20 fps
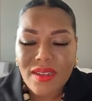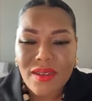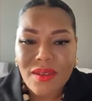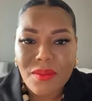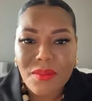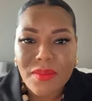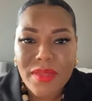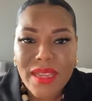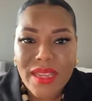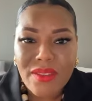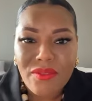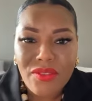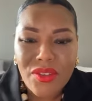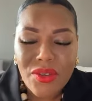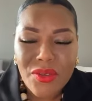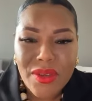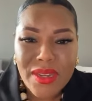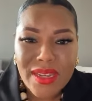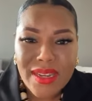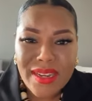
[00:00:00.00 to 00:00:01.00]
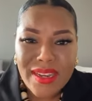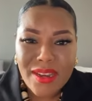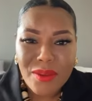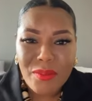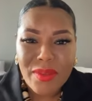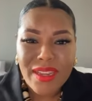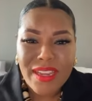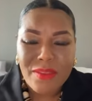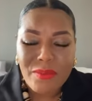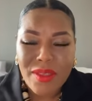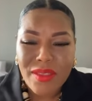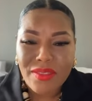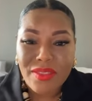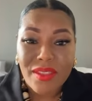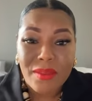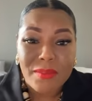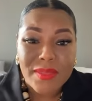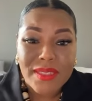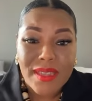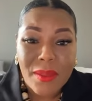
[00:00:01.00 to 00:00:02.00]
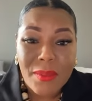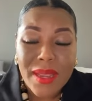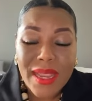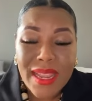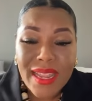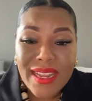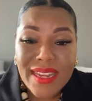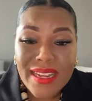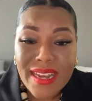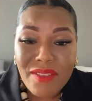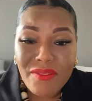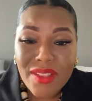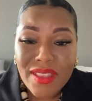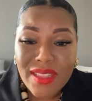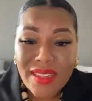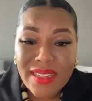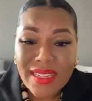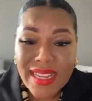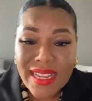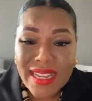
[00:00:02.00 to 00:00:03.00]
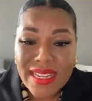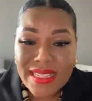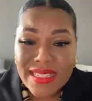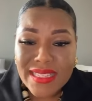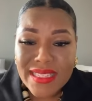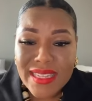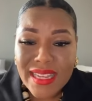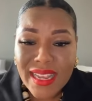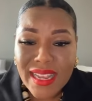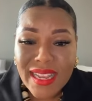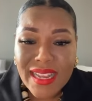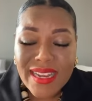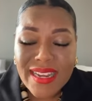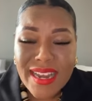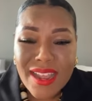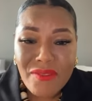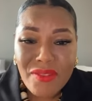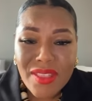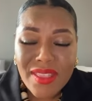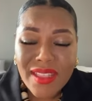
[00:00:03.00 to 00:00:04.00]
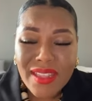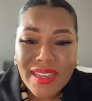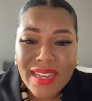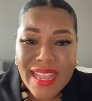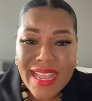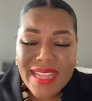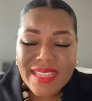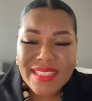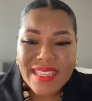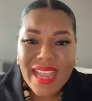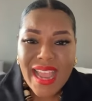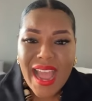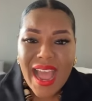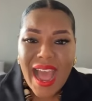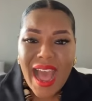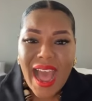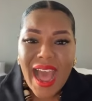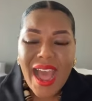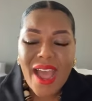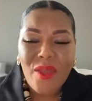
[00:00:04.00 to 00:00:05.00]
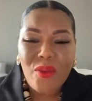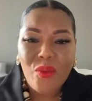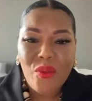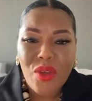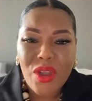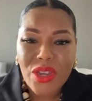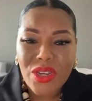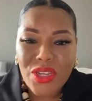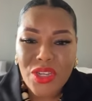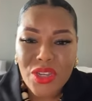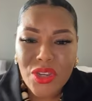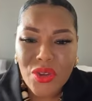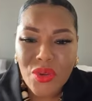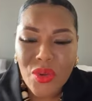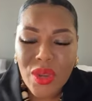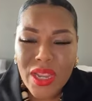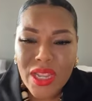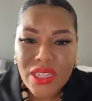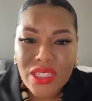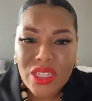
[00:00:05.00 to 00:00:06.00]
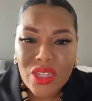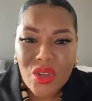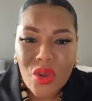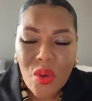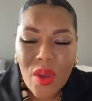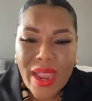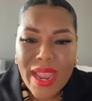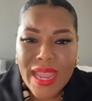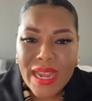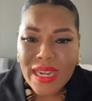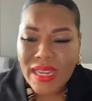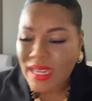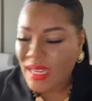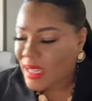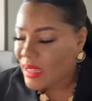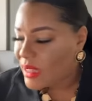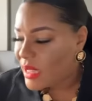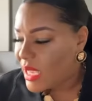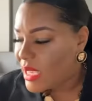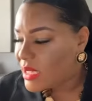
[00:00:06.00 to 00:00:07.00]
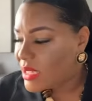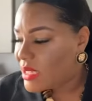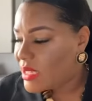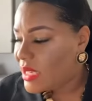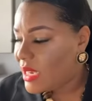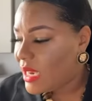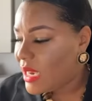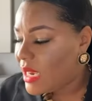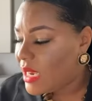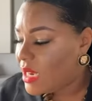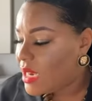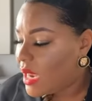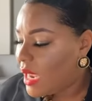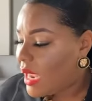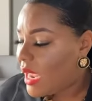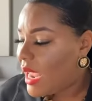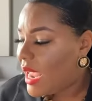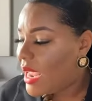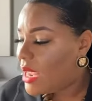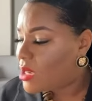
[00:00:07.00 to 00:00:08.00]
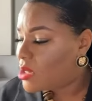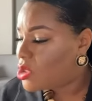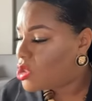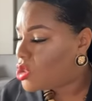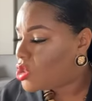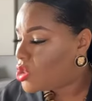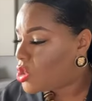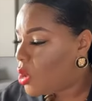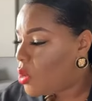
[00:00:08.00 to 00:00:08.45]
If you can hear me, give me a thumbs up. Nevertheless, I want you to go ahead and get that seed and sow it.